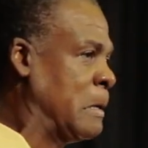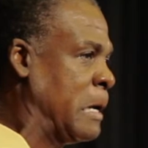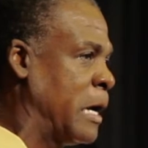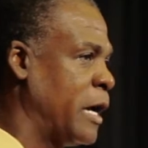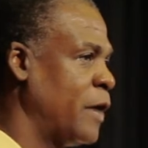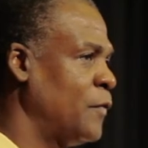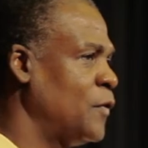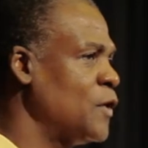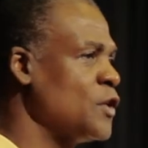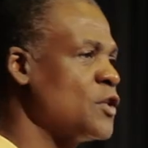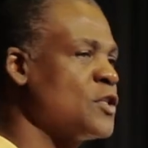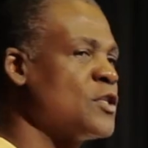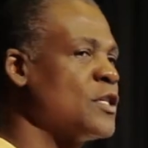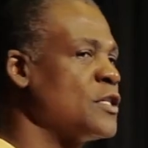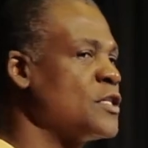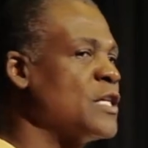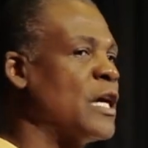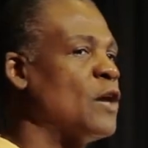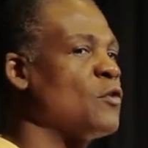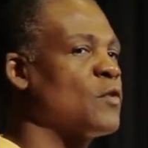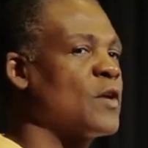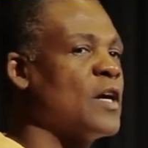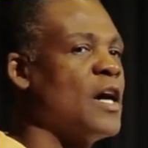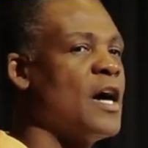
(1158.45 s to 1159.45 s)
And this is
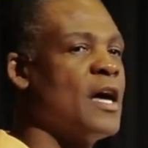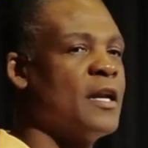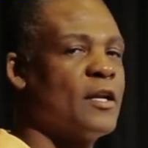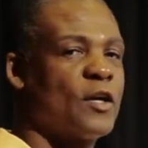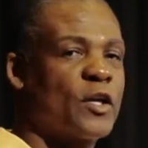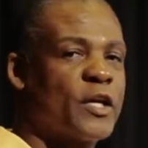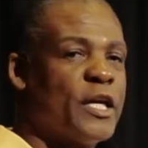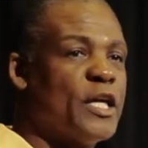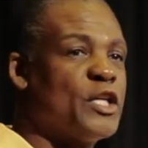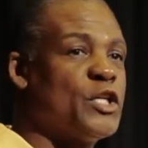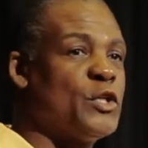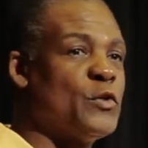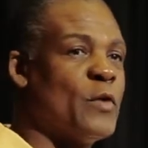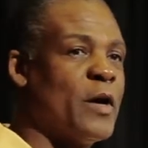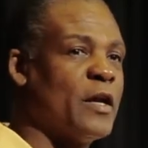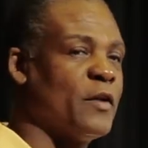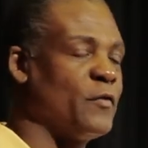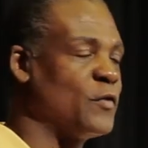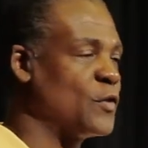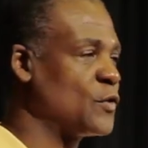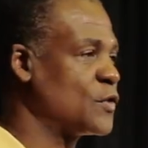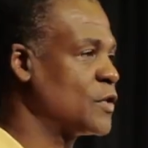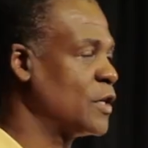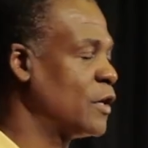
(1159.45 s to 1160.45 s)
how God will get you out
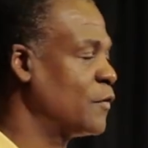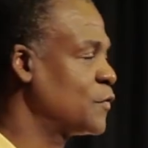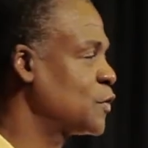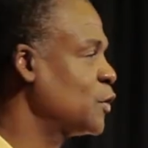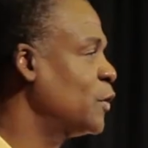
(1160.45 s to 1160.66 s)
of yourself.